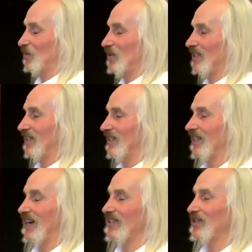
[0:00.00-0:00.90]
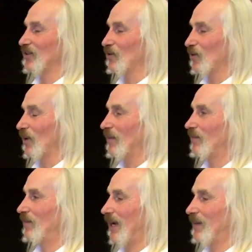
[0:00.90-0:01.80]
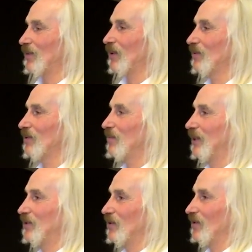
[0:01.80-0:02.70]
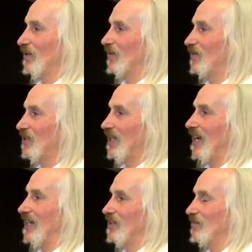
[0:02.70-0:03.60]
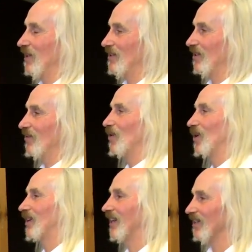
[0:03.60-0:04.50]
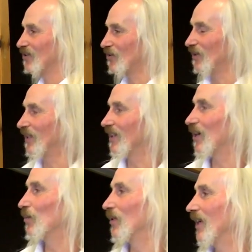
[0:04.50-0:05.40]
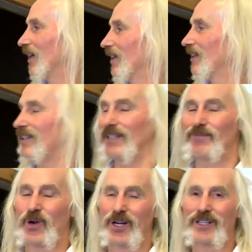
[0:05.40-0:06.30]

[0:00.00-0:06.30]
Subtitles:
was in the Oslo, Norway paper. It was a picture of Slash and myself walking down the street in Copenhagen, Denmark.